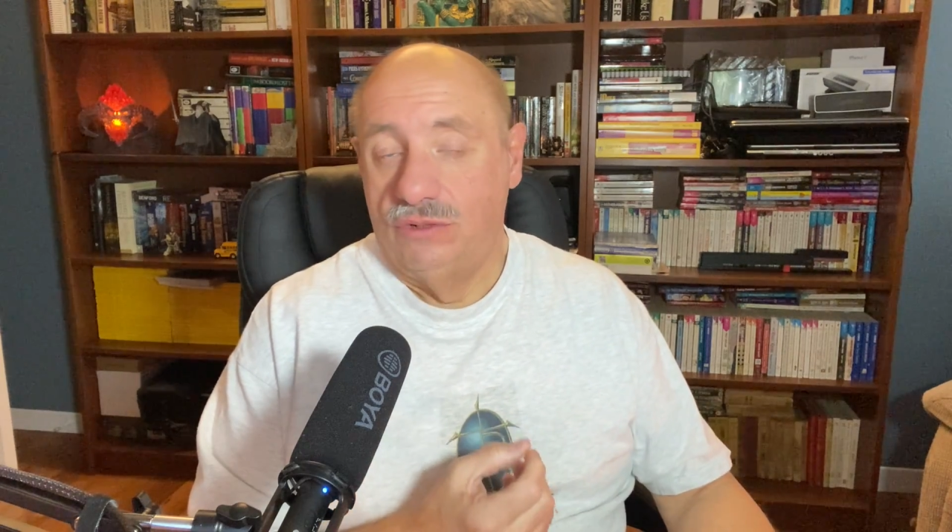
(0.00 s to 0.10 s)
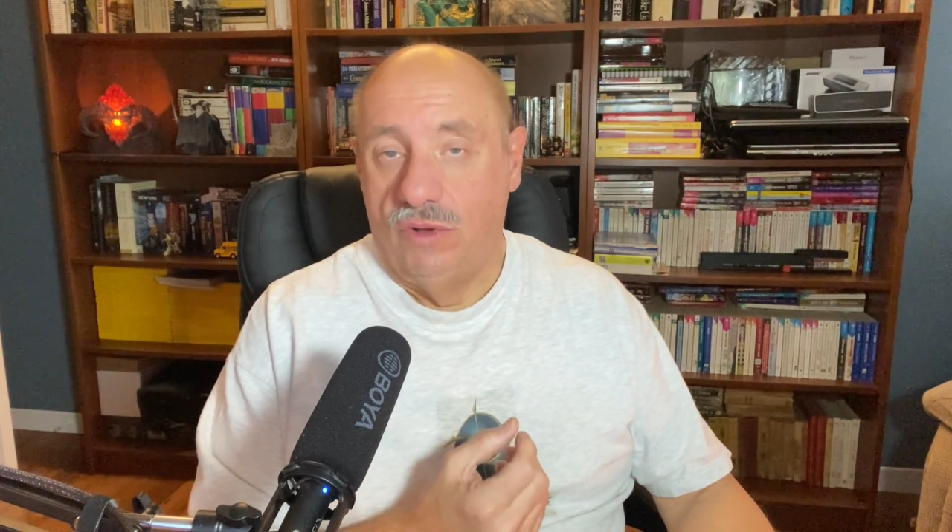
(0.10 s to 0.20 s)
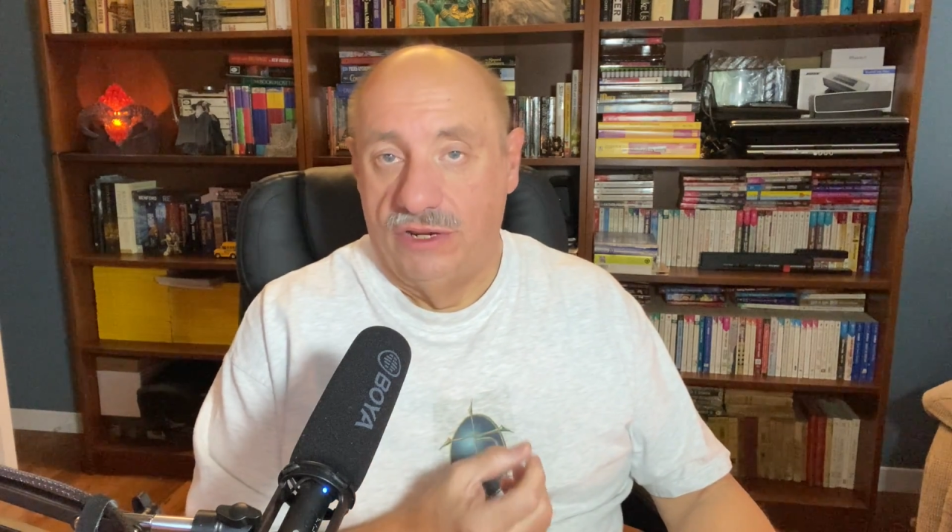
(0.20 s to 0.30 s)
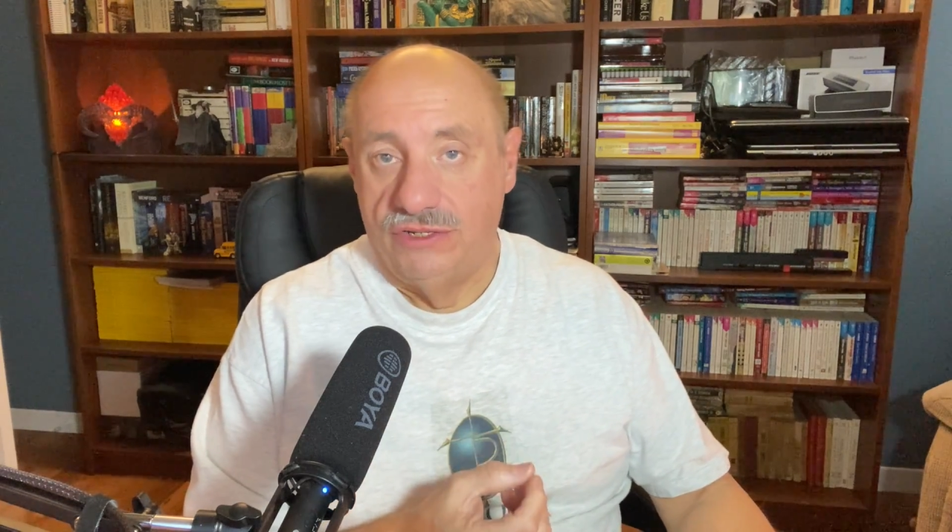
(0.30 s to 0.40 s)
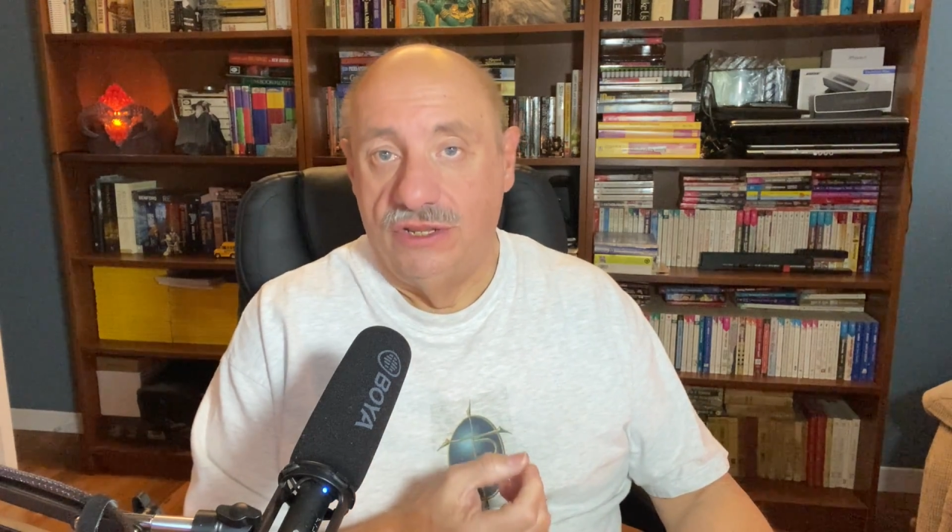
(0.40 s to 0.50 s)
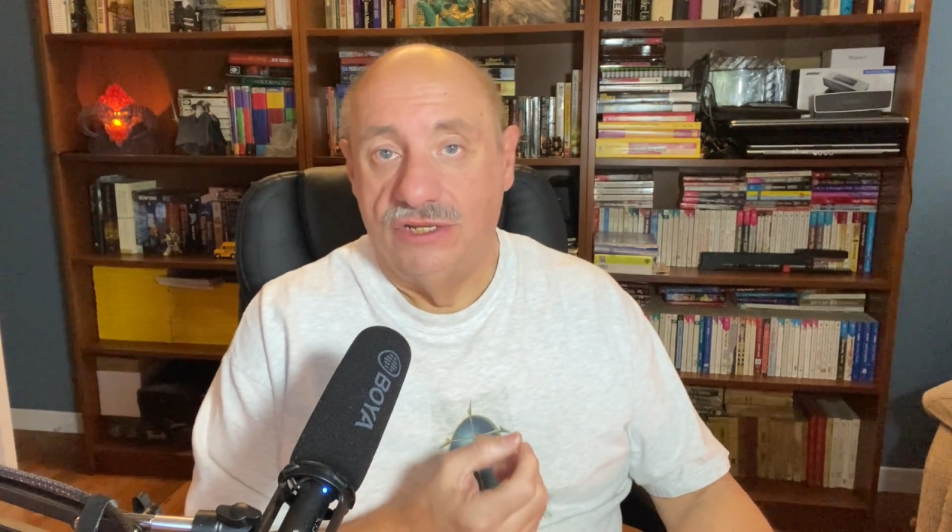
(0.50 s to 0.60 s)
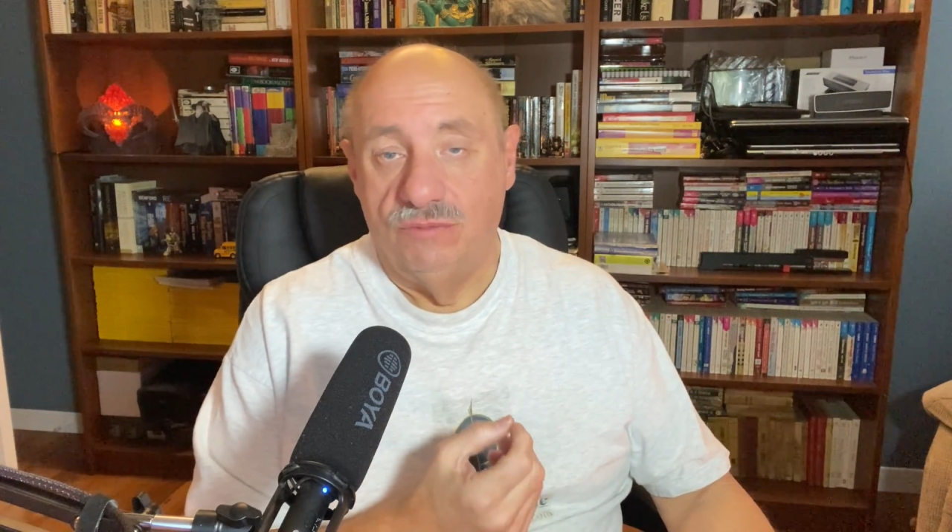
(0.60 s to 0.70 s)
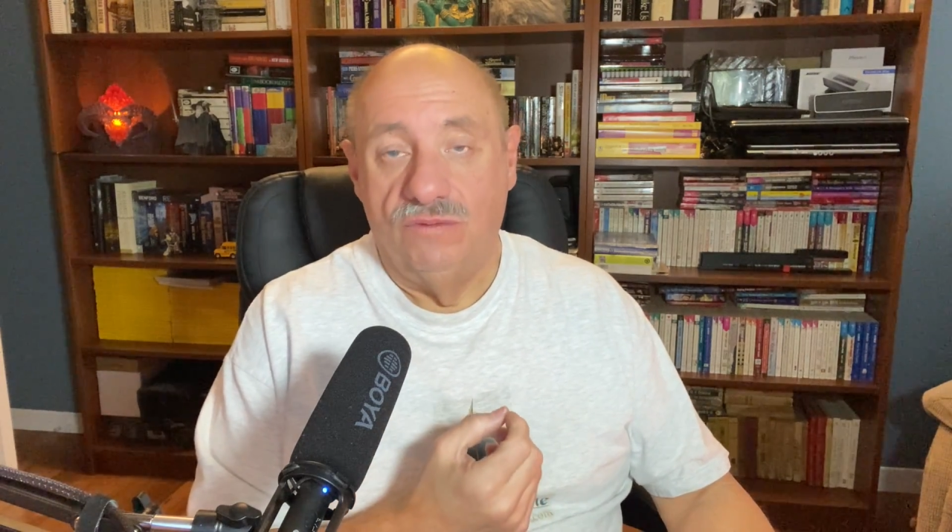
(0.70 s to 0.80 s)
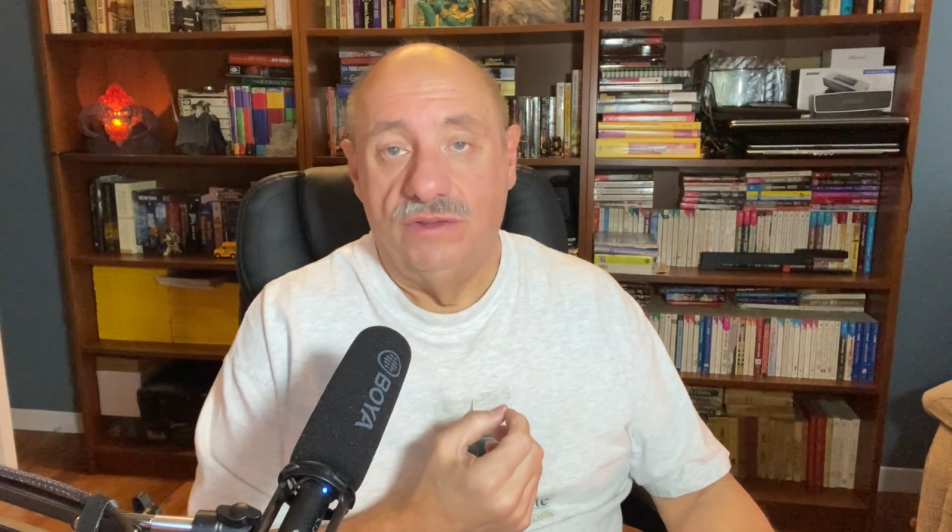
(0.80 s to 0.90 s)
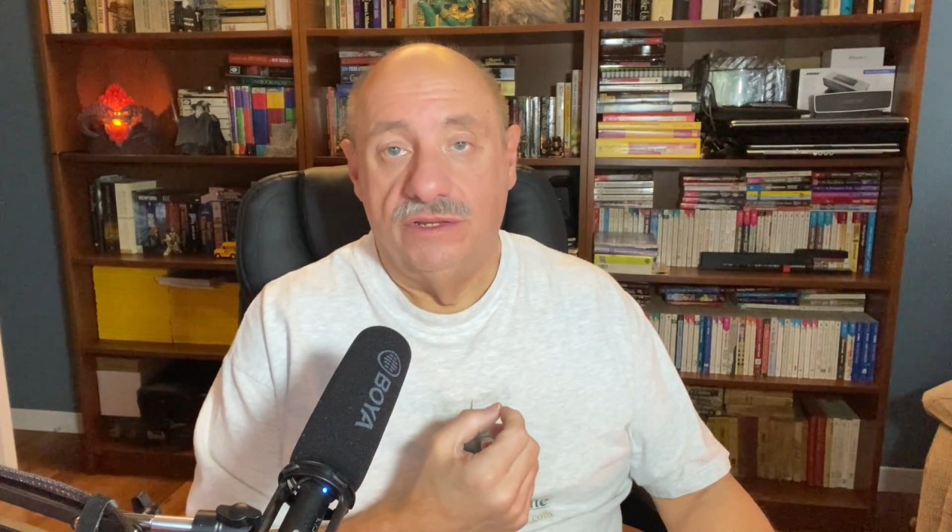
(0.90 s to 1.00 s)
watch these
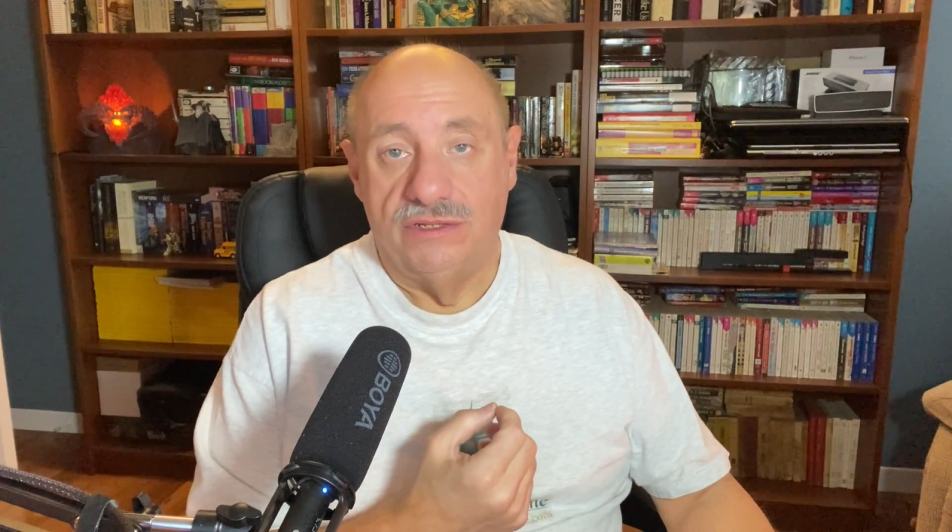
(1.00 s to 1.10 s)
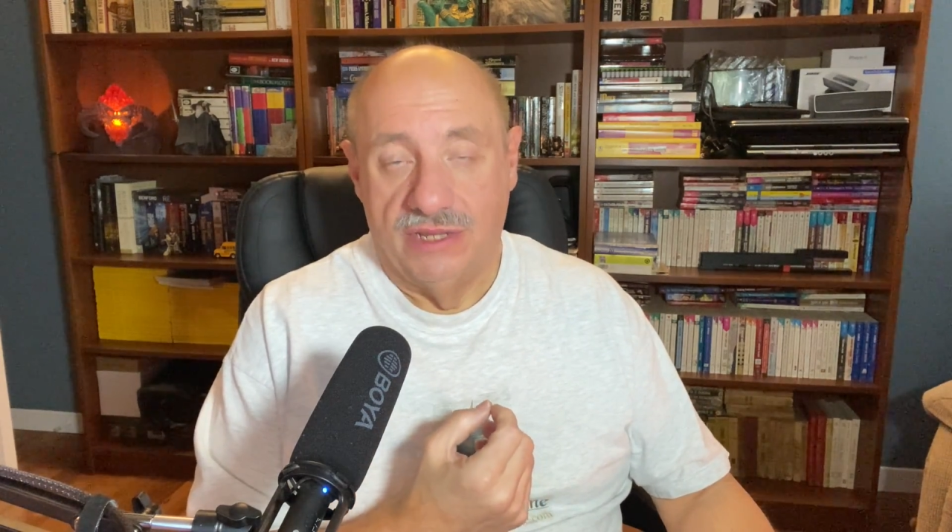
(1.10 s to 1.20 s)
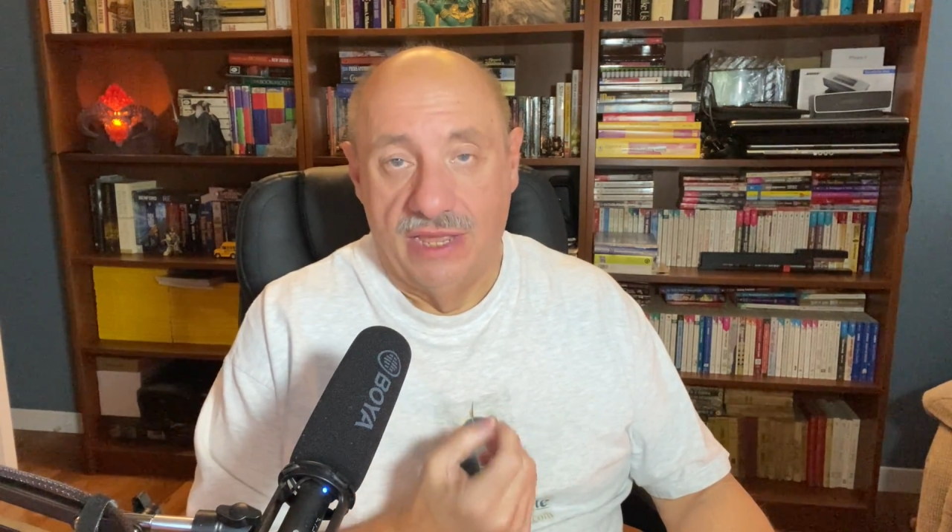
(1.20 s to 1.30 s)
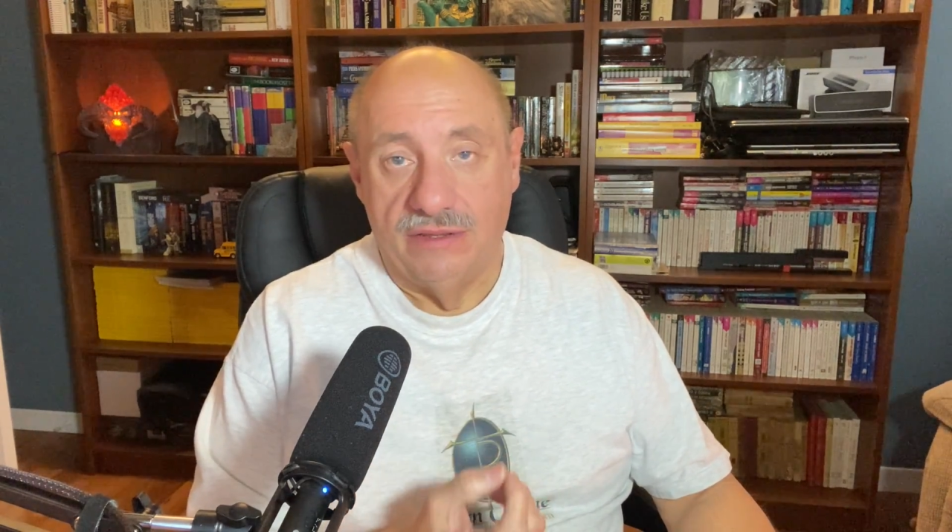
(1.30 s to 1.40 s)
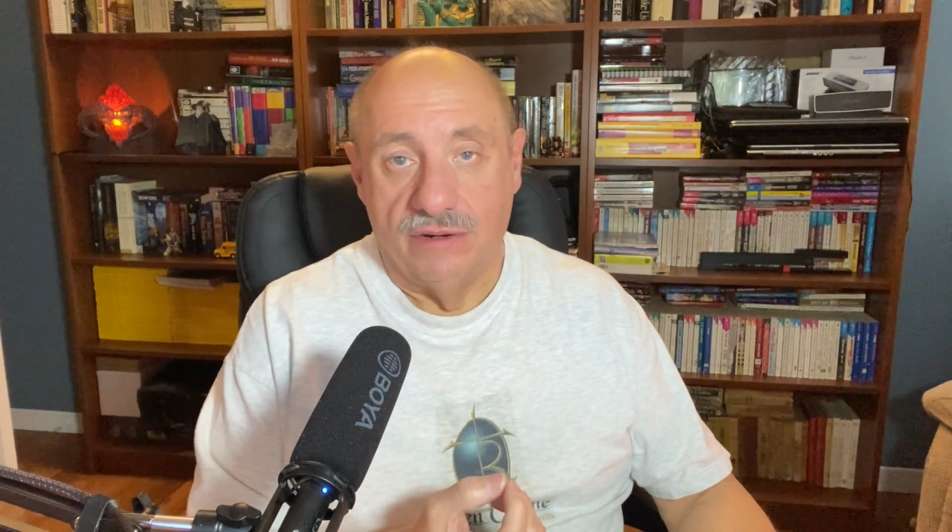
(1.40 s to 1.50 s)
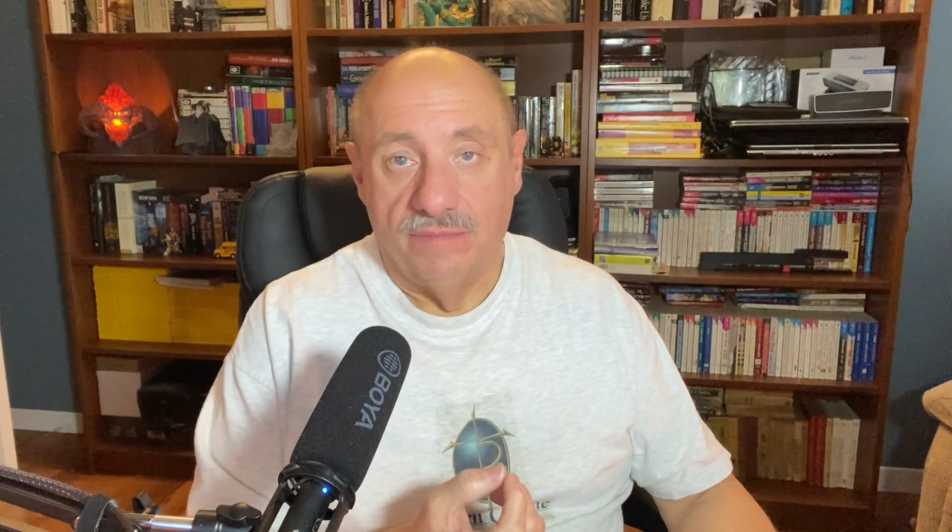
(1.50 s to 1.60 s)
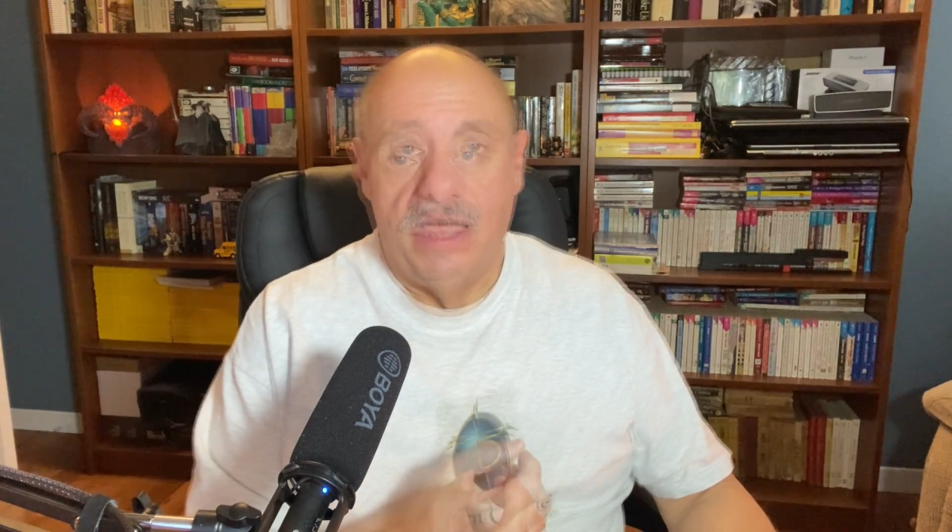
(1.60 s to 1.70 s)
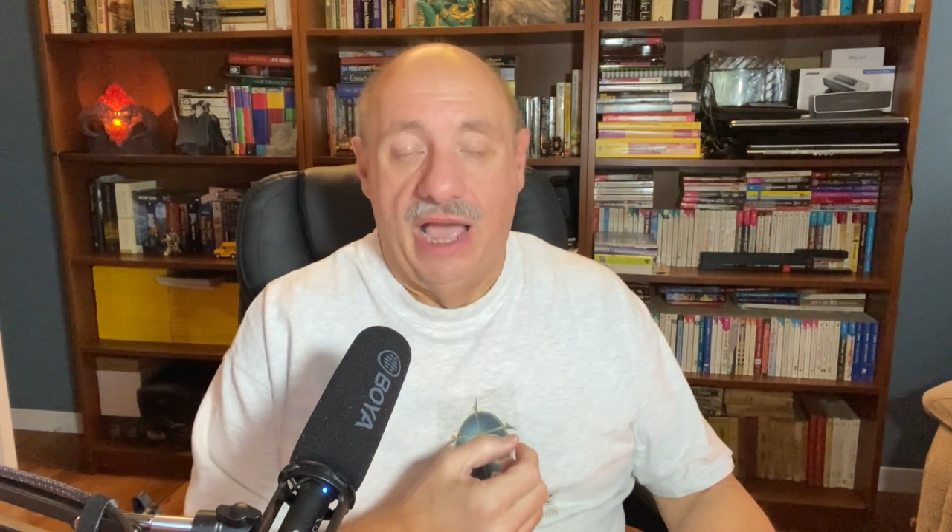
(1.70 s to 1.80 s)
movies together.